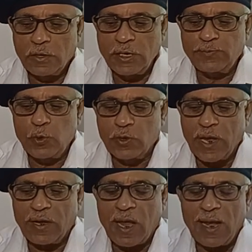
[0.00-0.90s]
This book
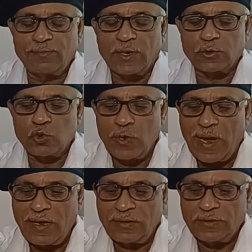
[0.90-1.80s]
can help the
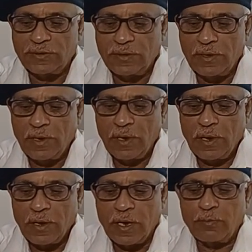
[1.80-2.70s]
student
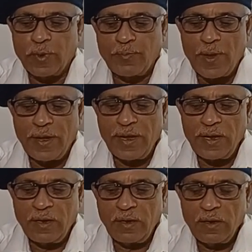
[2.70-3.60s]
in
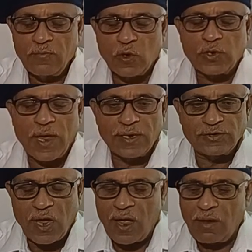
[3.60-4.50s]
preparing for the
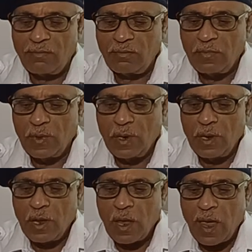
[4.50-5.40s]
exam
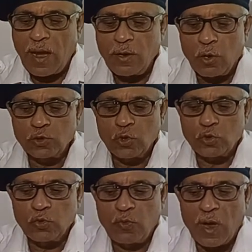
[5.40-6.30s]
and
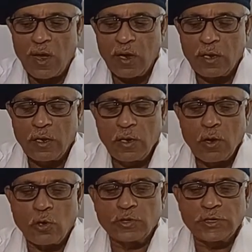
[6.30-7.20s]
also to work
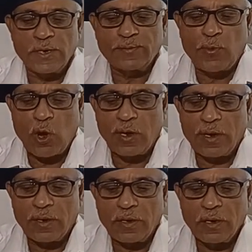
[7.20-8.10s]
on the ship
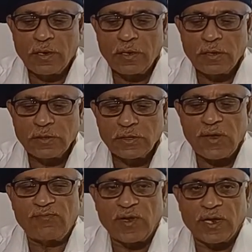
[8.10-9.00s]
boiler
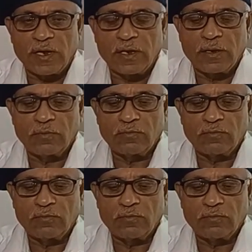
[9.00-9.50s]
safely.